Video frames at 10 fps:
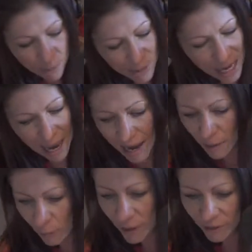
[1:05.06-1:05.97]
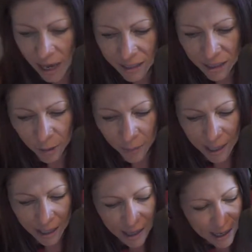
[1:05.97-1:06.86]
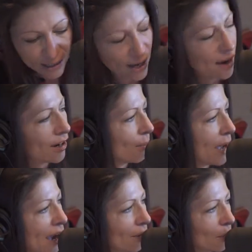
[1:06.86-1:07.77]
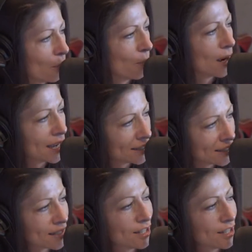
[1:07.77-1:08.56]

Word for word: But hey, we've got to. Uh, Talk about what